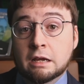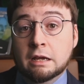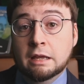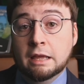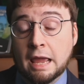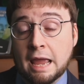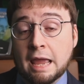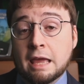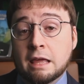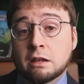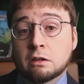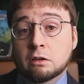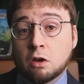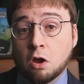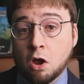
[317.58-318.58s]

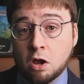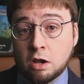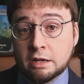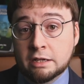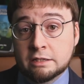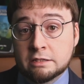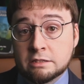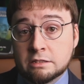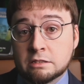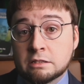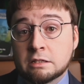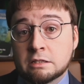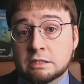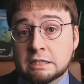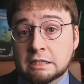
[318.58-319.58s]
can cause
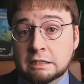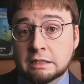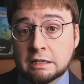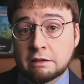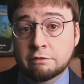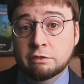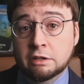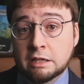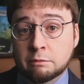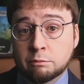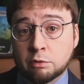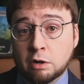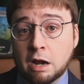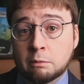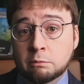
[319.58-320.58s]
significant
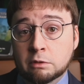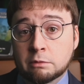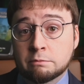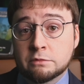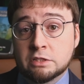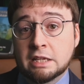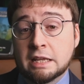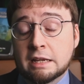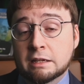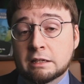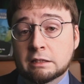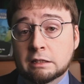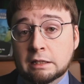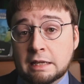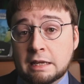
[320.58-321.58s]
problems, and it
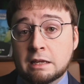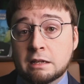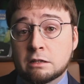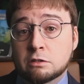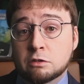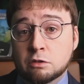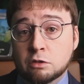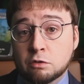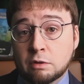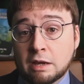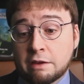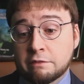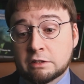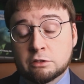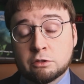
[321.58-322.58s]
can lead to you
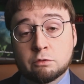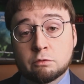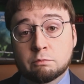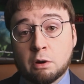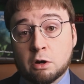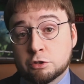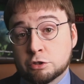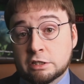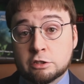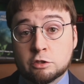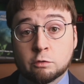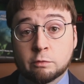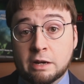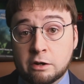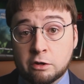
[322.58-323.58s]
having to partially
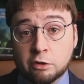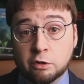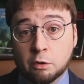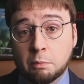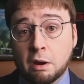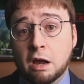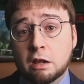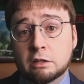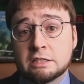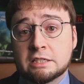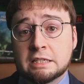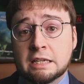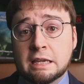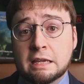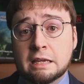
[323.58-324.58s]
surrender your
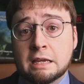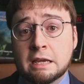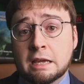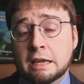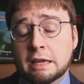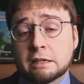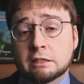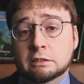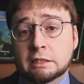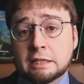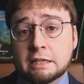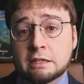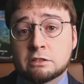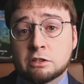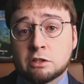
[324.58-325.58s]
policy. It could
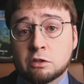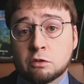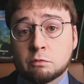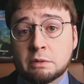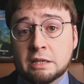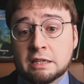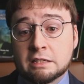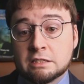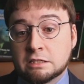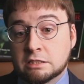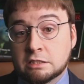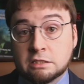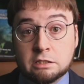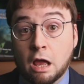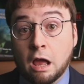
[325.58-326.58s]
lead to you being
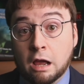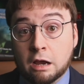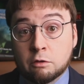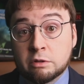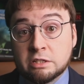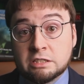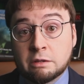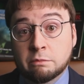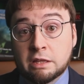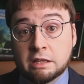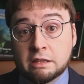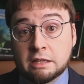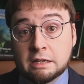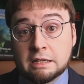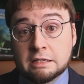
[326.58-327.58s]
stuck with something
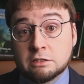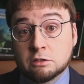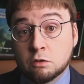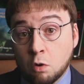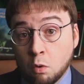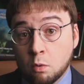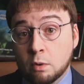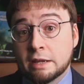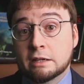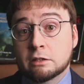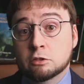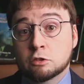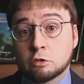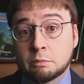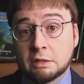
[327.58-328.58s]
that is going
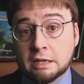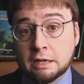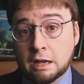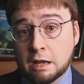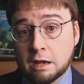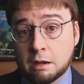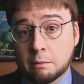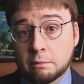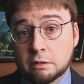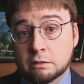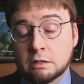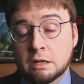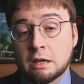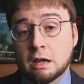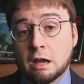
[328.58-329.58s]
to become
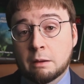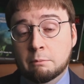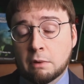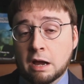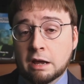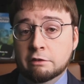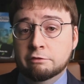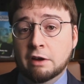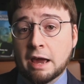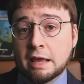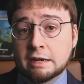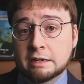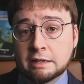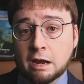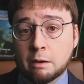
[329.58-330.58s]
a modified
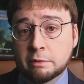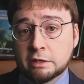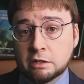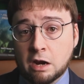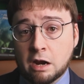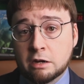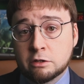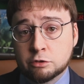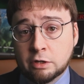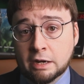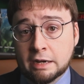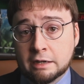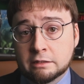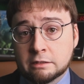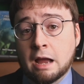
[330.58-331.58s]
endowment
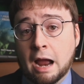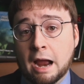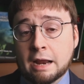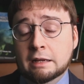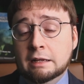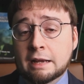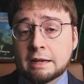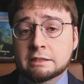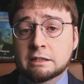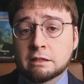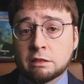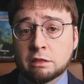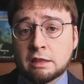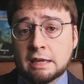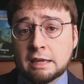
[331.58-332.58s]
contract. I like to
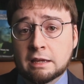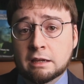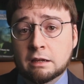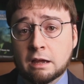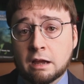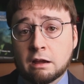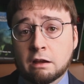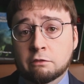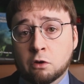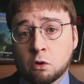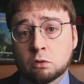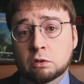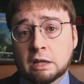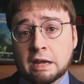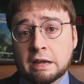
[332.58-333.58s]
think of
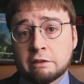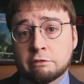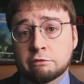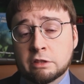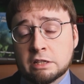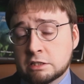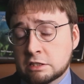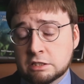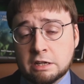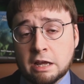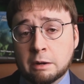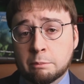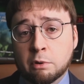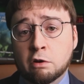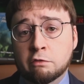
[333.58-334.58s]
whole life, and this is not
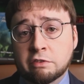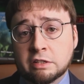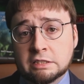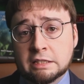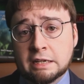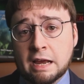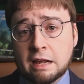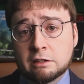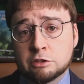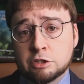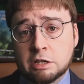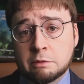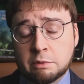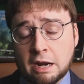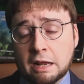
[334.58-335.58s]
a perfect
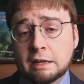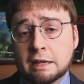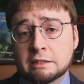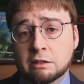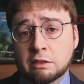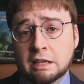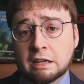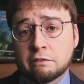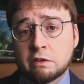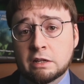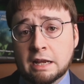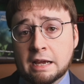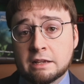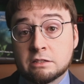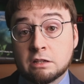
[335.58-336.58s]
analogy, but I like to think of it
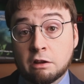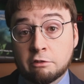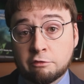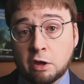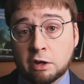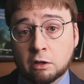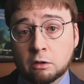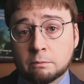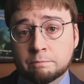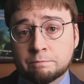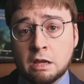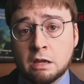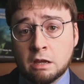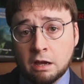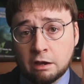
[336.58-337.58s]
as a funnel.
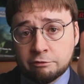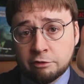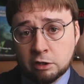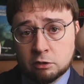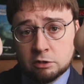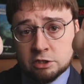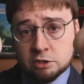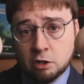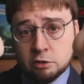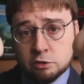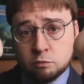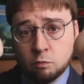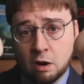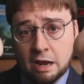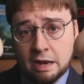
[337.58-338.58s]
A funnel
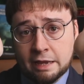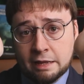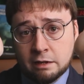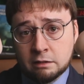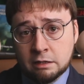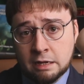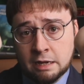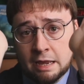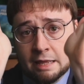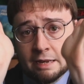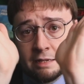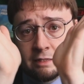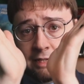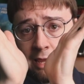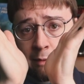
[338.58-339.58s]
starts wide and
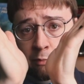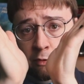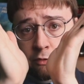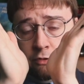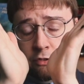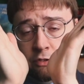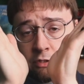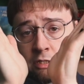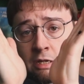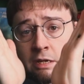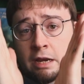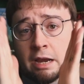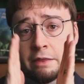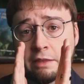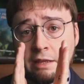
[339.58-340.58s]
it tapers
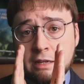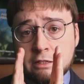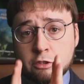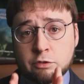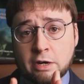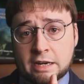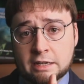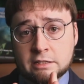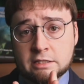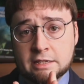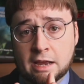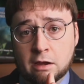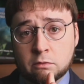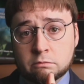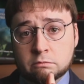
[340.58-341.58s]
and then it straightens out